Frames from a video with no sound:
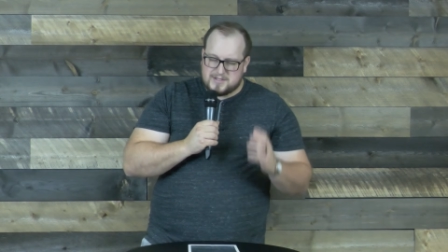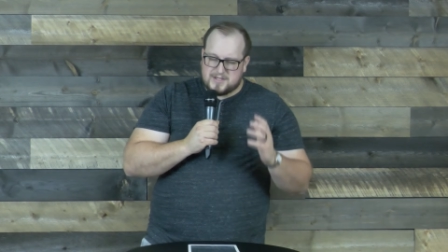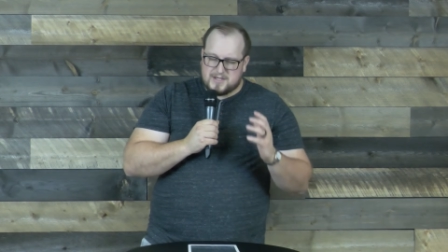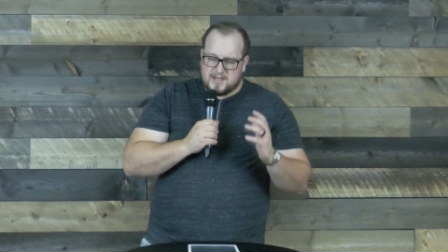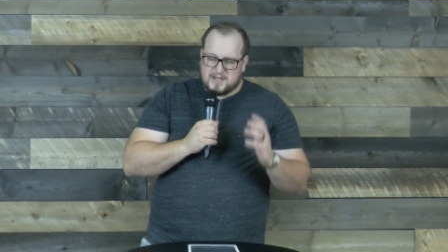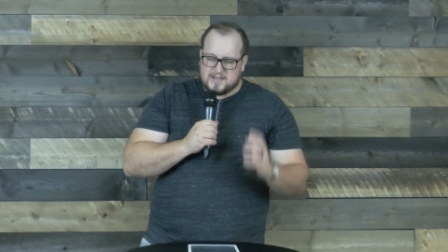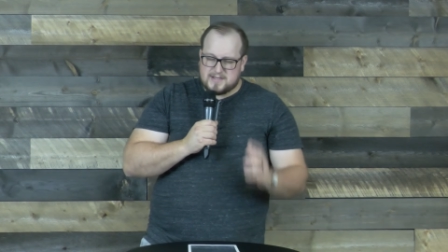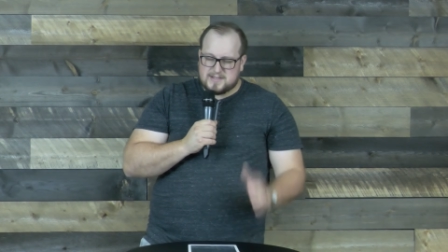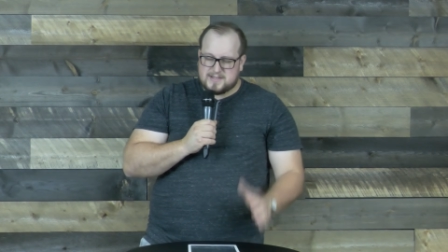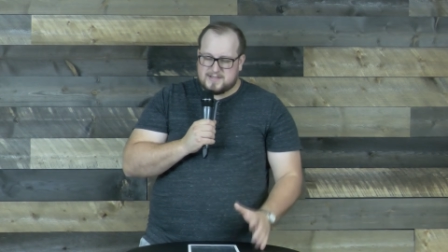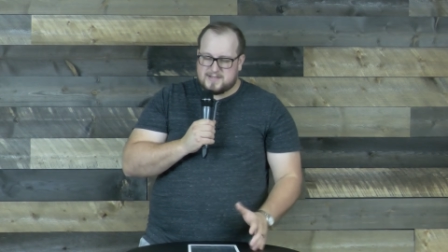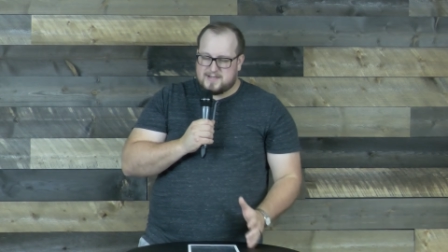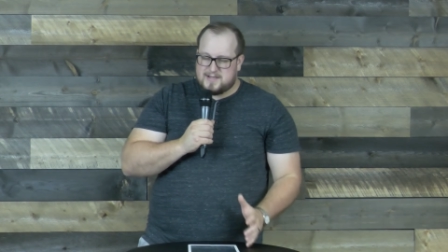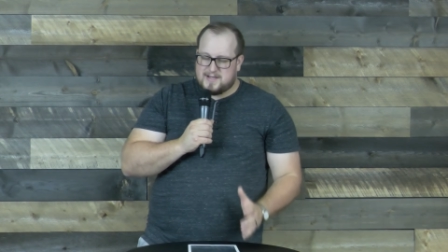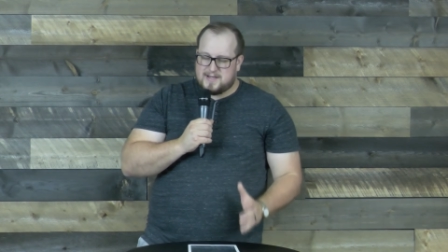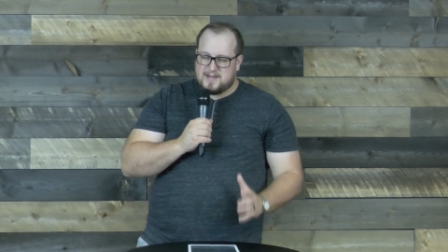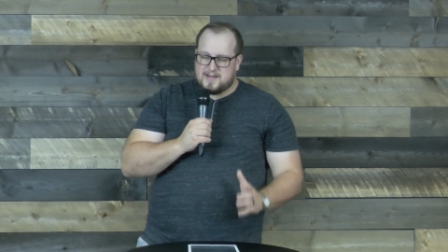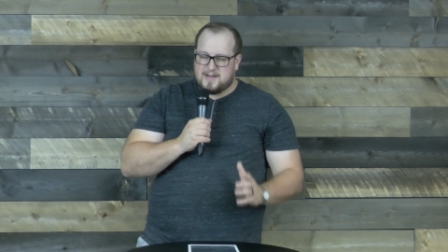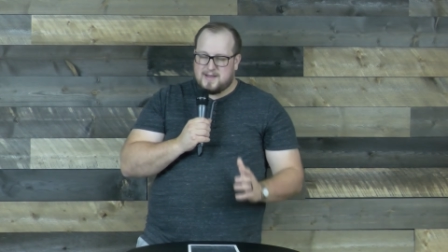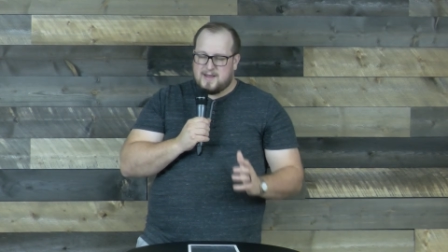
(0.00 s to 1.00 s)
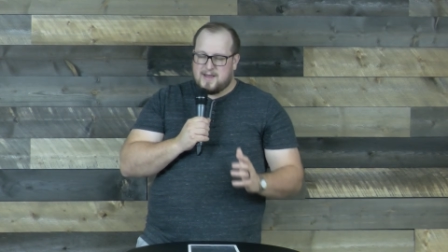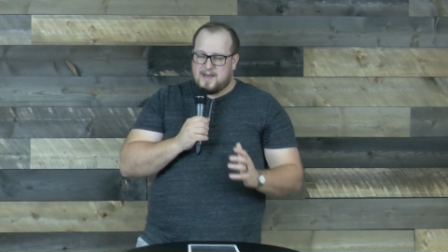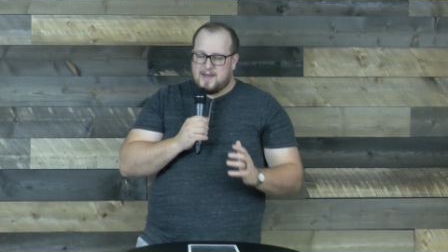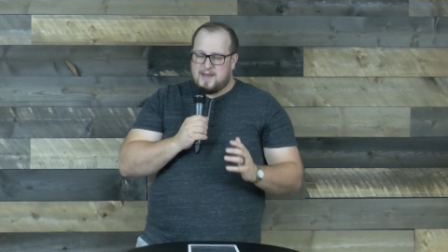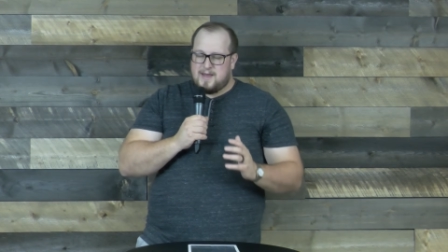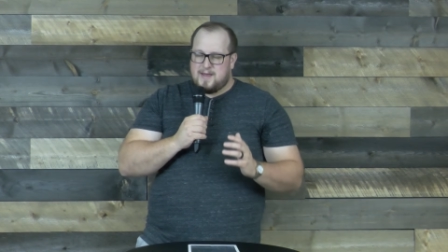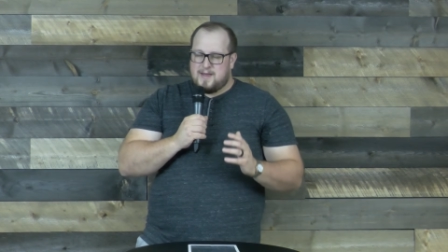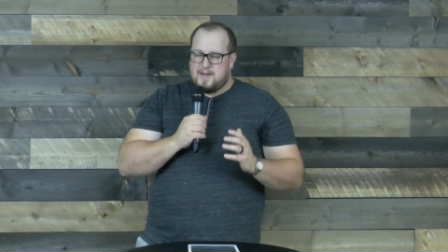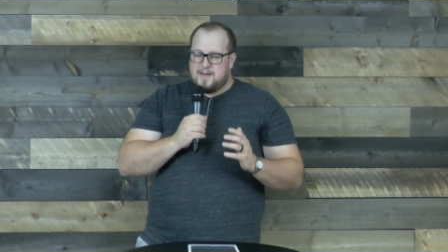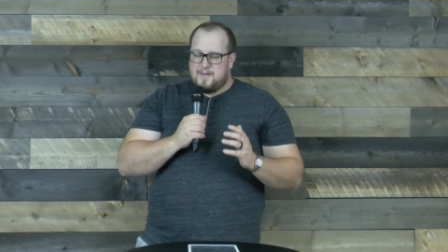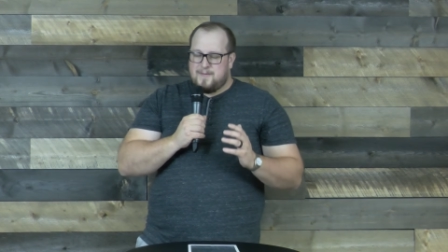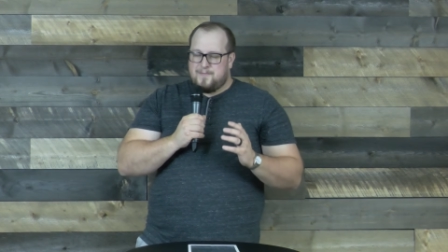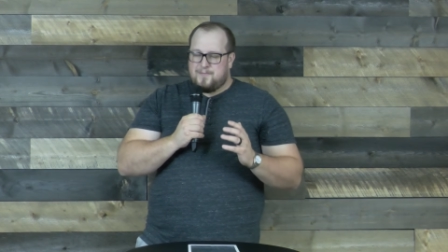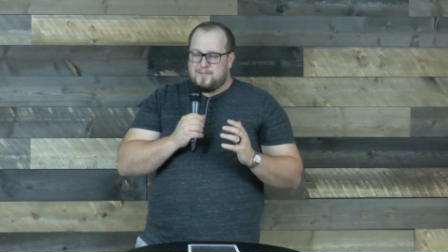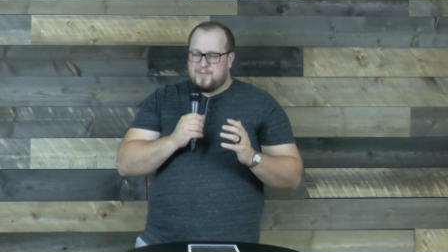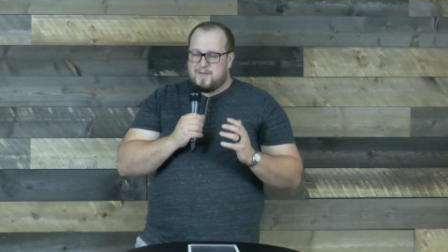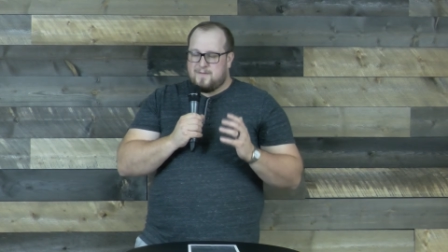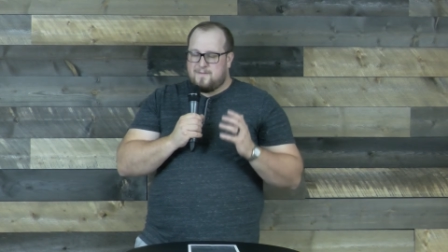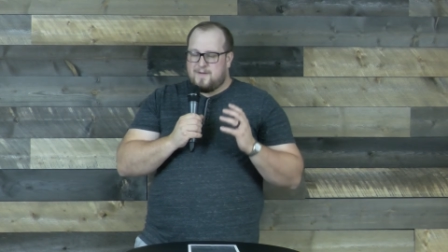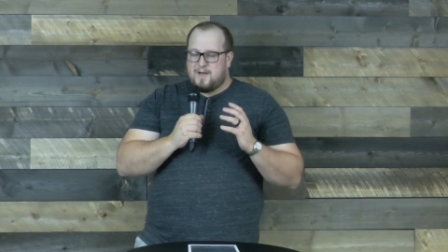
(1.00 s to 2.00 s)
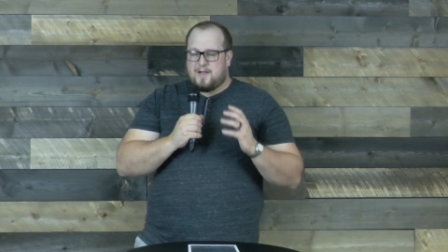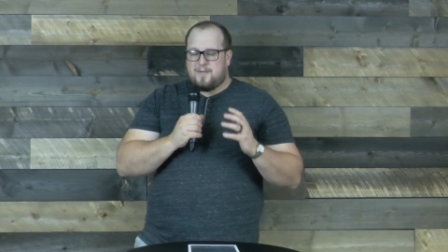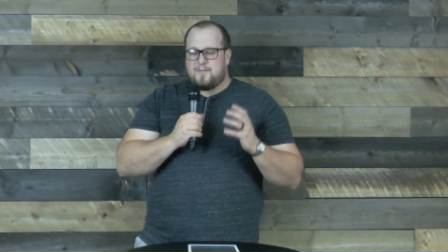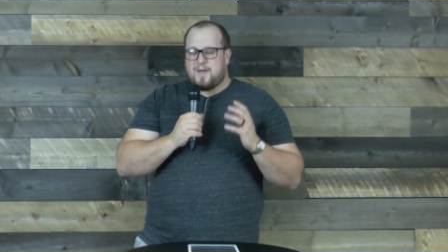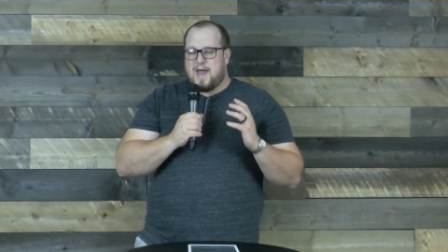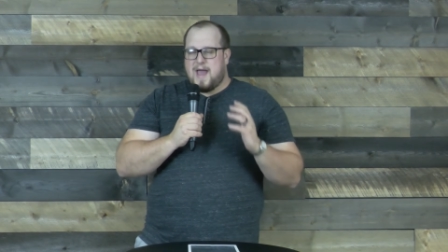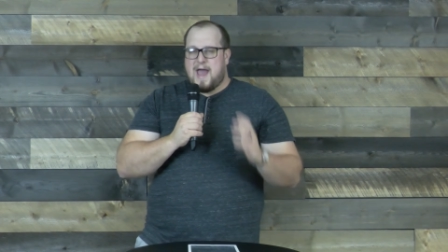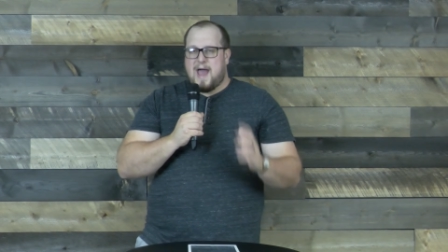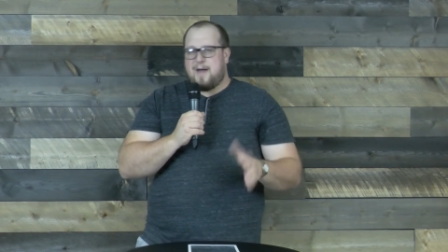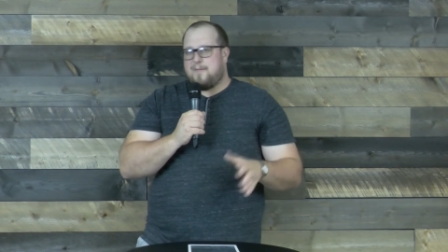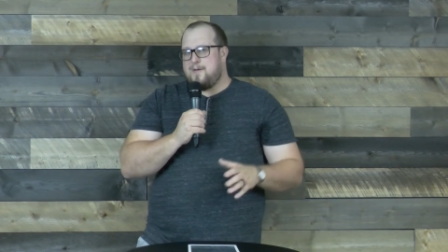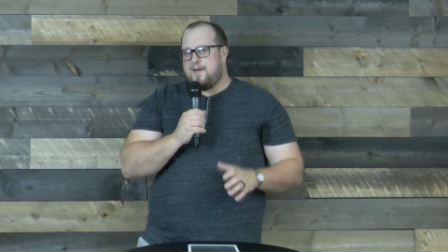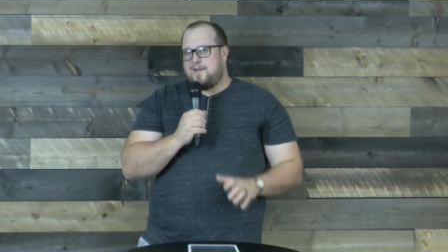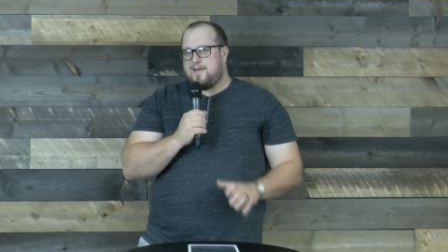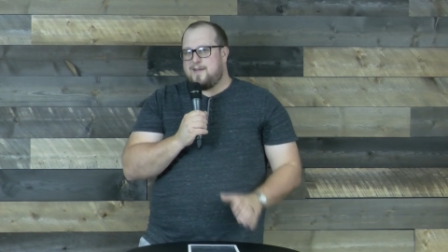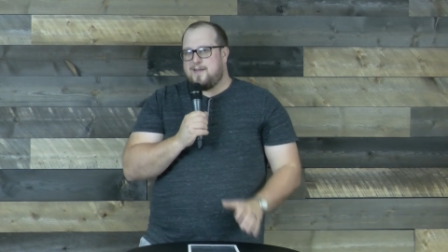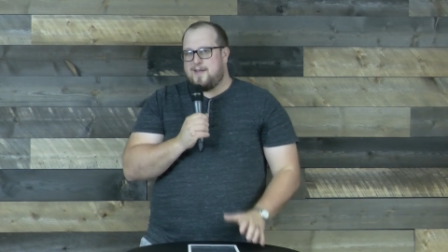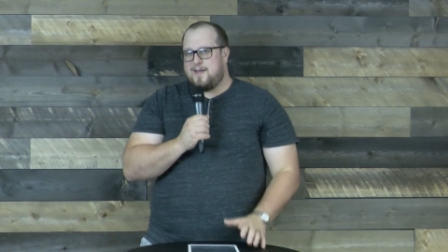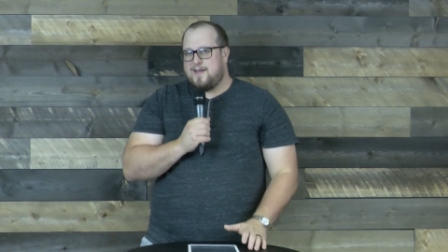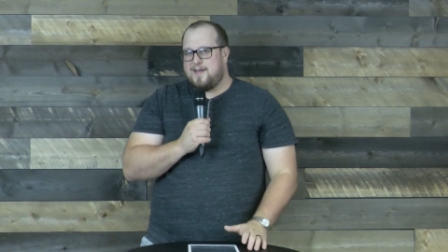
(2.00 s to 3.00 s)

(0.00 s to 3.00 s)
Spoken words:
just develop a habit,